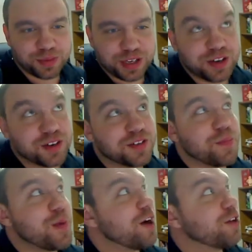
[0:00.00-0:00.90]
I hear a
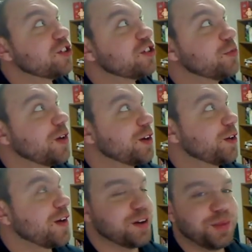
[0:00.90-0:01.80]
mouse
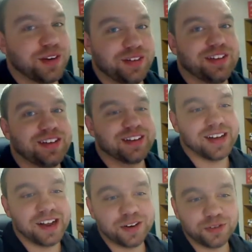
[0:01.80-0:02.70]
wandering around up there in the
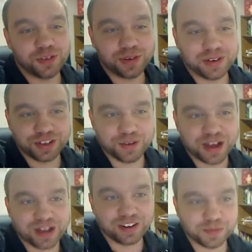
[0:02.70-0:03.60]
ceiling, and I don't do anything
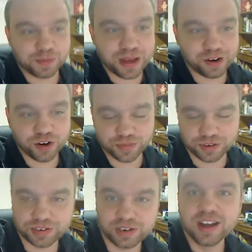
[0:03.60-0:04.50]
about it because I'm a bad
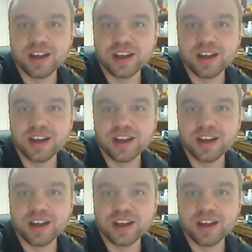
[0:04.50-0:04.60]
homeowner.